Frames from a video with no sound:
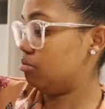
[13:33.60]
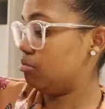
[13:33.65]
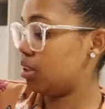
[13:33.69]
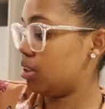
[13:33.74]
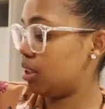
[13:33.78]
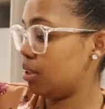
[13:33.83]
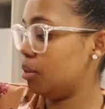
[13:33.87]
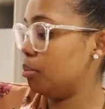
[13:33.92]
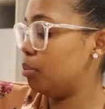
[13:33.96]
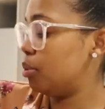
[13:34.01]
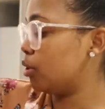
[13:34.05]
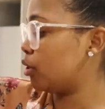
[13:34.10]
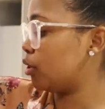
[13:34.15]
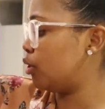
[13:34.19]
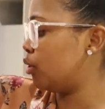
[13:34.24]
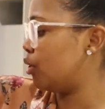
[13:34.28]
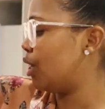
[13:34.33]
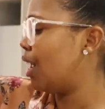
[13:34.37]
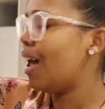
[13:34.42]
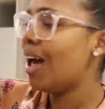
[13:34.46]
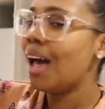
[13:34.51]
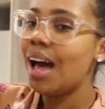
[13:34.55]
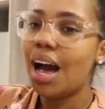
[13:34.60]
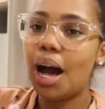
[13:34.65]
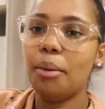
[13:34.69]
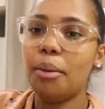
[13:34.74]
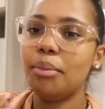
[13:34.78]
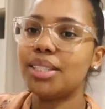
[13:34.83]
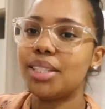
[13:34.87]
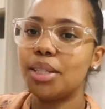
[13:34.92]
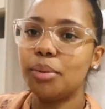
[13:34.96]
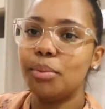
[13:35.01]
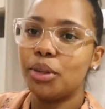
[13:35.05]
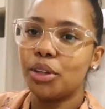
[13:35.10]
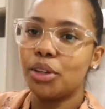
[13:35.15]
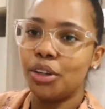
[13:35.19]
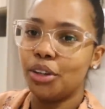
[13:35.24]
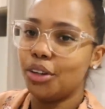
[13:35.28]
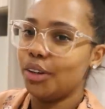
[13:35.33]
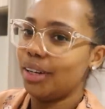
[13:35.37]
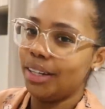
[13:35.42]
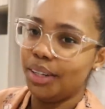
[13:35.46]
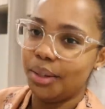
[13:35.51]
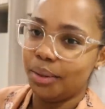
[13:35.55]
simple, cute. I'm a simple
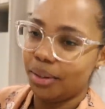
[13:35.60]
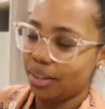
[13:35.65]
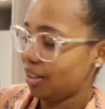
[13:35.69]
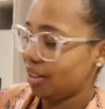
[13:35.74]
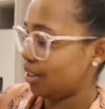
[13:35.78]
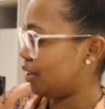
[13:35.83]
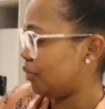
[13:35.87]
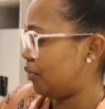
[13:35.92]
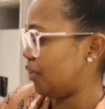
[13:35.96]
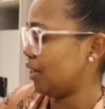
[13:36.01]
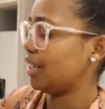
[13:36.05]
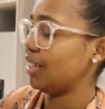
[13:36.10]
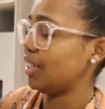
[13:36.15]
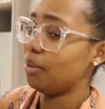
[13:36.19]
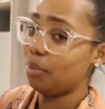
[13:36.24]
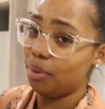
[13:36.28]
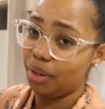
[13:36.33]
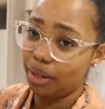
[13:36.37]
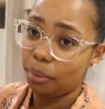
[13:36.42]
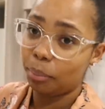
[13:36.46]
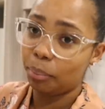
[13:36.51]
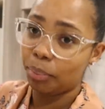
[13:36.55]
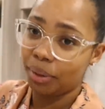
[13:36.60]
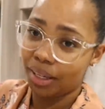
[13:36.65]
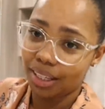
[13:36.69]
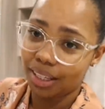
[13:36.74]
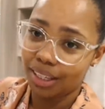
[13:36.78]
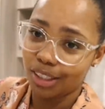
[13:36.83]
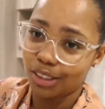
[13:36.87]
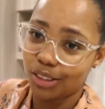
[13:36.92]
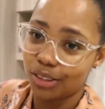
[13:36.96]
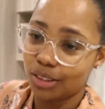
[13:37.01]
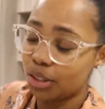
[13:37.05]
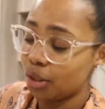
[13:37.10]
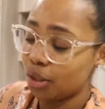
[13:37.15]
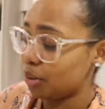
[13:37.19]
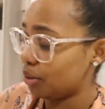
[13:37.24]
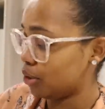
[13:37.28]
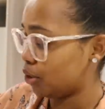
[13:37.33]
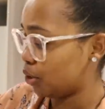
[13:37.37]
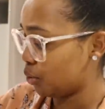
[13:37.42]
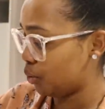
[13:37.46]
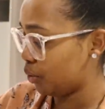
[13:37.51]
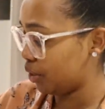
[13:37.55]
girl anyway. The fact that I'm wearing pink head to toe
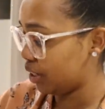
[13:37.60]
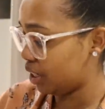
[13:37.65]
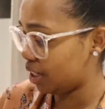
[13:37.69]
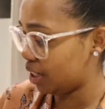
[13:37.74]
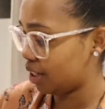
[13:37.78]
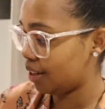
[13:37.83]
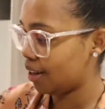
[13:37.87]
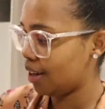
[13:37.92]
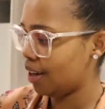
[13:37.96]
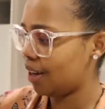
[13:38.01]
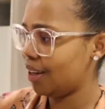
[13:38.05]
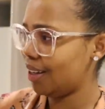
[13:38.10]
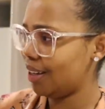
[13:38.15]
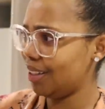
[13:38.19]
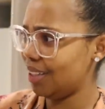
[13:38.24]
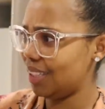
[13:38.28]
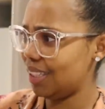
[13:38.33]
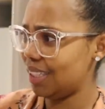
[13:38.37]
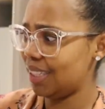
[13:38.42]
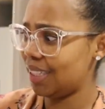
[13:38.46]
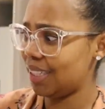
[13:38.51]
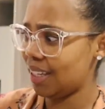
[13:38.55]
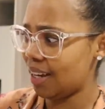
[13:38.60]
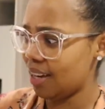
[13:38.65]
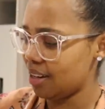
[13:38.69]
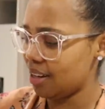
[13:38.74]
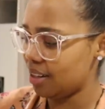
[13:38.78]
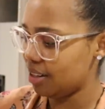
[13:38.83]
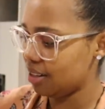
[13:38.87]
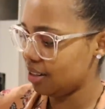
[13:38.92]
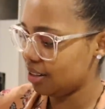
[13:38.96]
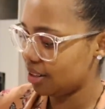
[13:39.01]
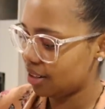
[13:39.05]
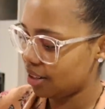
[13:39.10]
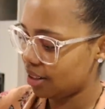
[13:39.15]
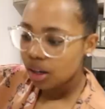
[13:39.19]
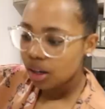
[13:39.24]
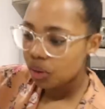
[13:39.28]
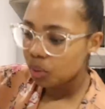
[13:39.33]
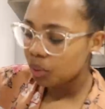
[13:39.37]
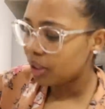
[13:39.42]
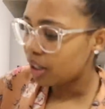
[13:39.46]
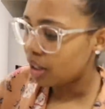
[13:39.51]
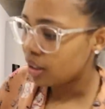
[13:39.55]
is already insane.
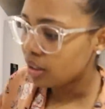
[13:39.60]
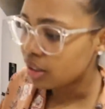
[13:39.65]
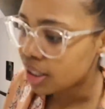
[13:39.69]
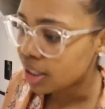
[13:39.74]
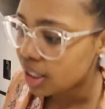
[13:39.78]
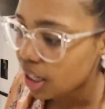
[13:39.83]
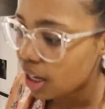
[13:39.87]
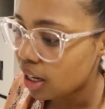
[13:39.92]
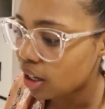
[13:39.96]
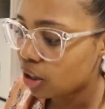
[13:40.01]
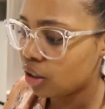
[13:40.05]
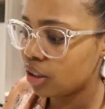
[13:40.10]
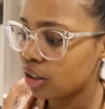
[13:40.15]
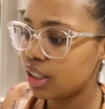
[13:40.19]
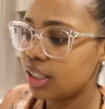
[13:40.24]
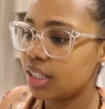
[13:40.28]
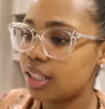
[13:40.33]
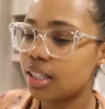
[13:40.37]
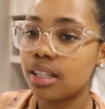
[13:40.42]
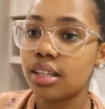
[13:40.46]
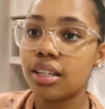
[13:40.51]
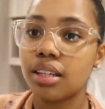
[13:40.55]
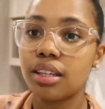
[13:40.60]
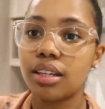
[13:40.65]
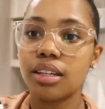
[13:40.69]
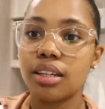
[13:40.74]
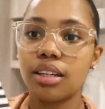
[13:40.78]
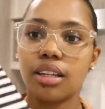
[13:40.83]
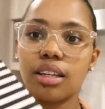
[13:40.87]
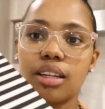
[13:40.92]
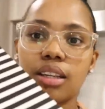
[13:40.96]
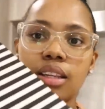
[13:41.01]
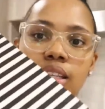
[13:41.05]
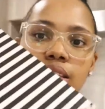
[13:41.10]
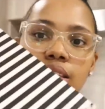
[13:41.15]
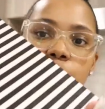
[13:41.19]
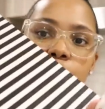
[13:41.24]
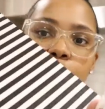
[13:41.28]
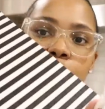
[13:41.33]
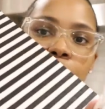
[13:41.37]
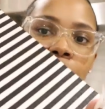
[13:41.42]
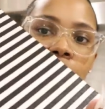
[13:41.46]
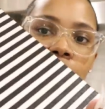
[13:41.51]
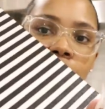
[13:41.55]
What else? I got this
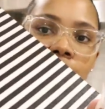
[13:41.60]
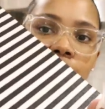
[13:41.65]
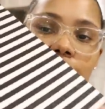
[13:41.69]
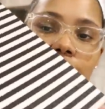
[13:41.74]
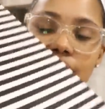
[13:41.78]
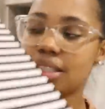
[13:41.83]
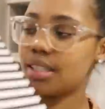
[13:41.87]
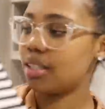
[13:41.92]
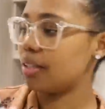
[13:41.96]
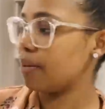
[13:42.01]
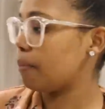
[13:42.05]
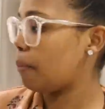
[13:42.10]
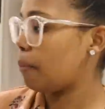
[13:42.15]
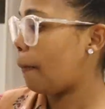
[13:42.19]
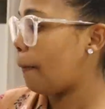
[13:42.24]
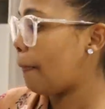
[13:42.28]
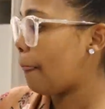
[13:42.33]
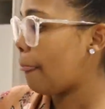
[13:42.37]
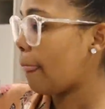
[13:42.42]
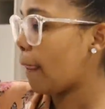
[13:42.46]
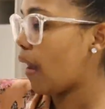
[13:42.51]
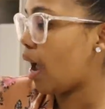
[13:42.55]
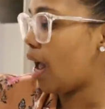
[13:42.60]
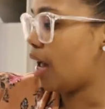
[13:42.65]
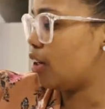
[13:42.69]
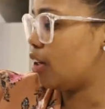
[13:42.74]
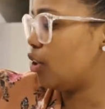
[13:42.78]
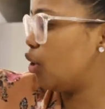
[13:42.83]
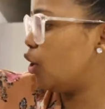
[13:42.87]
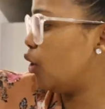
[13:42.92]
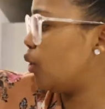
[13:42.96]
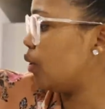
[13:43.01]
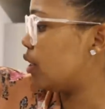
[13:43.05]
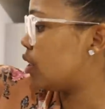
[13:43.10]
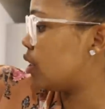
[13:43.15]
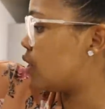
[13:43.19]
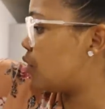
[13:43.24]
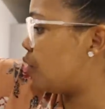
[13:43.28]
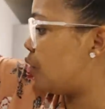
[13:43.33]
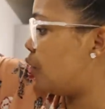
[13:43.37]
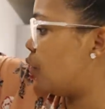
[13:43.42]
box. I know it's